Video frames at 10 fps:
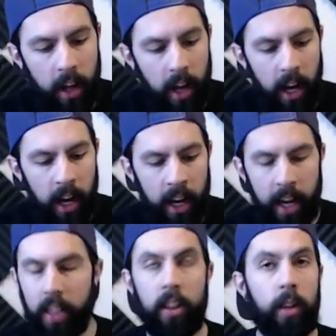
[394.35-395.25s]
I
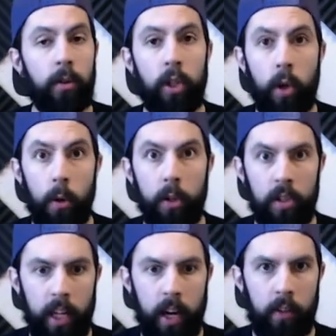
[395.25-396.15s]
thought that was the coolest
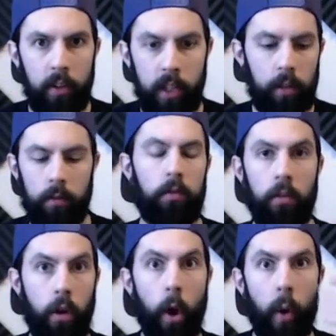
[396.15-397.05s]
thing ever. I was like,
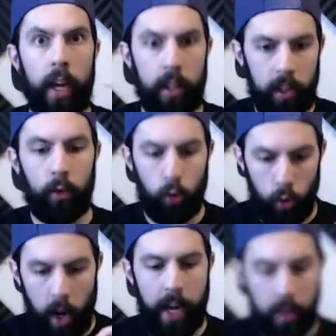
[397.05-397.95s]
no way, it's like
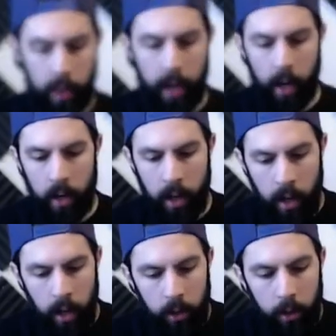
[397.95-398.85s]
right there.
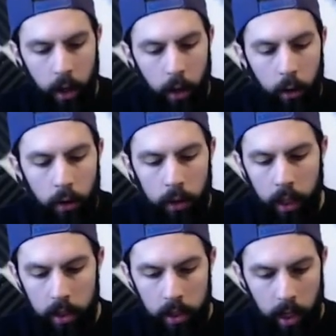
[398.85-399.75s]
So
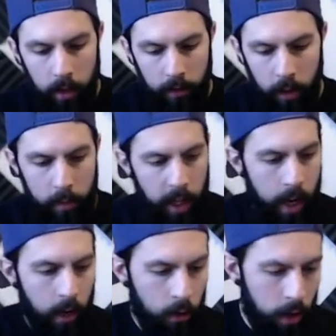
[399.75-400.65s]
that just kind of flips
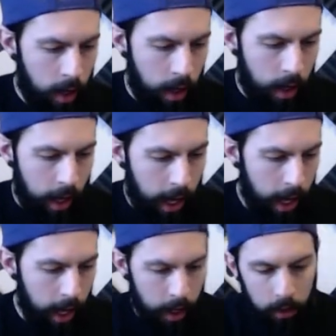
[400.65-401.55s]
out,
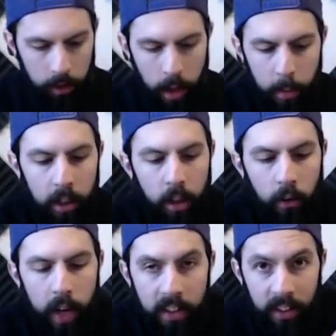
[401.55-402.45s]
and got my little
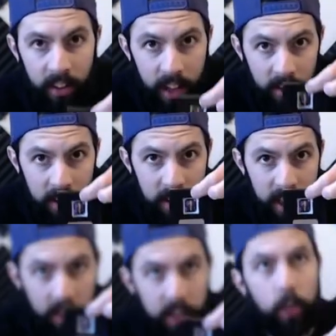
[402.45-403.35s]
Ryzen 7
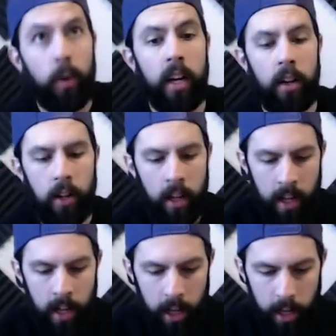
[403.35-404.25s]
sticker as well.
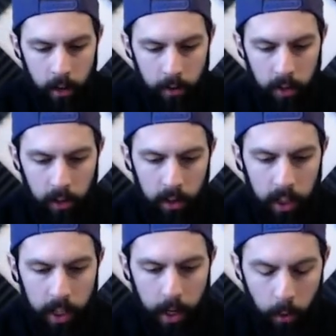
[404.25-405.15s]
I don't know if you can see
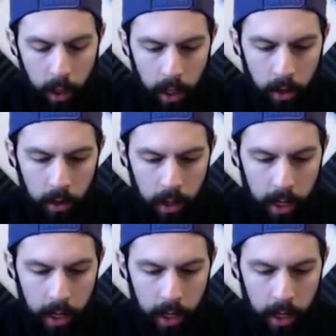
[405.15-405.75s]
that well.